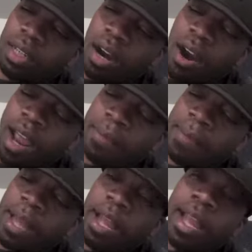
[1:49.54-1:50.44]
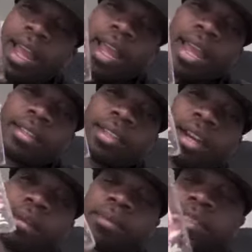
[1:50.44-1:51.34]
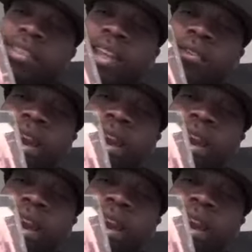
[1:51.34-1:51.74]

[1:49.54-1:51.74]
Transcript: All right, and um, let's get